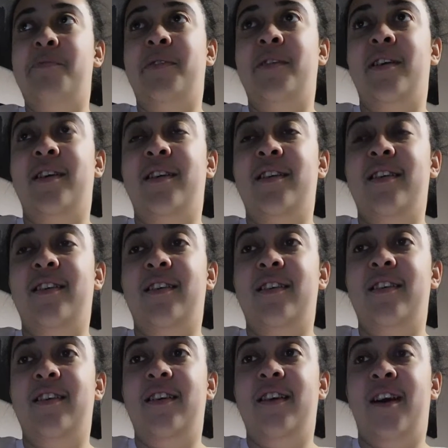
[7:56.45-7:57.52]
But
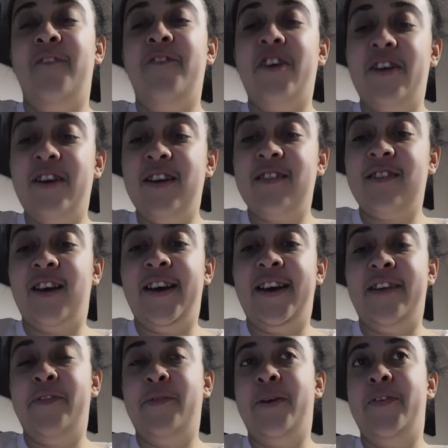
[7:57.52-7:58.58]
I'm very
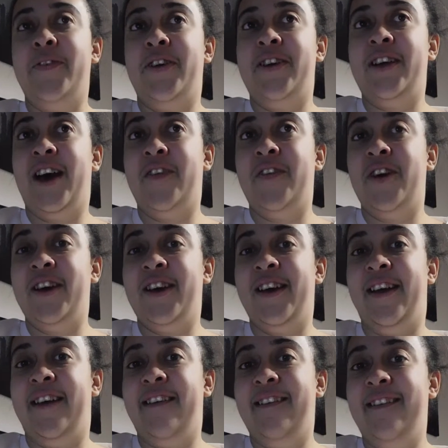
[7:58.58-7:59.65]
excited for my friend to have her
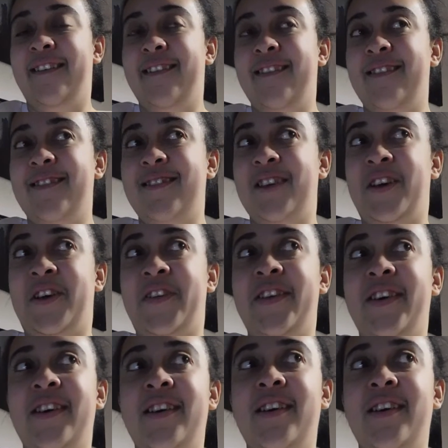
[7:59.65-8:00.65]
kid soon.